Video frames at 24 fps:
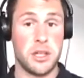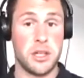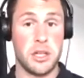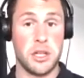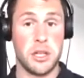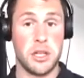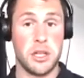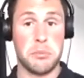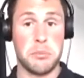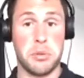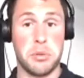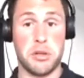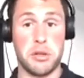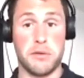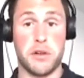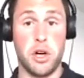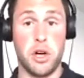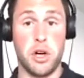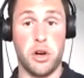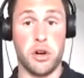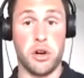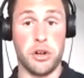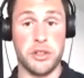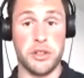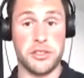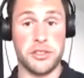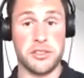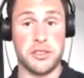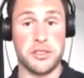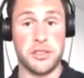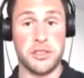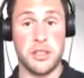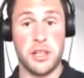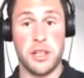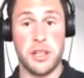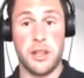But of
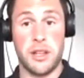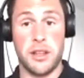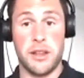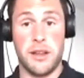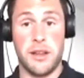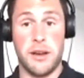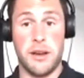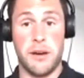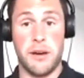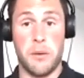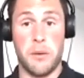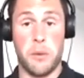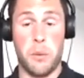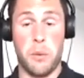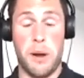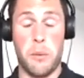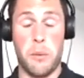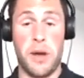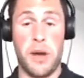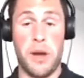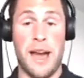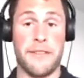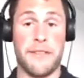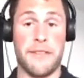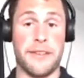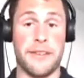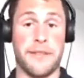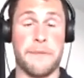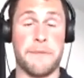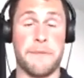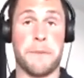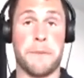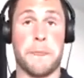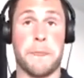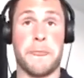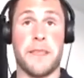course, when we're
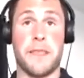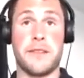having